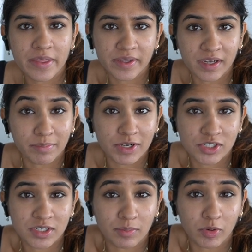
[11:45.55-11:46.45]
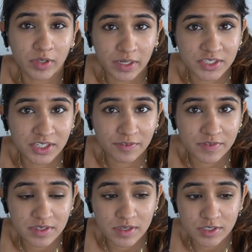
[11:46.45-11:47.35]
I think I mentioned I'm on night
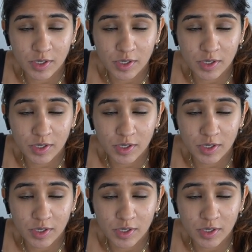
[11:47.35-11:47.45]
shifts,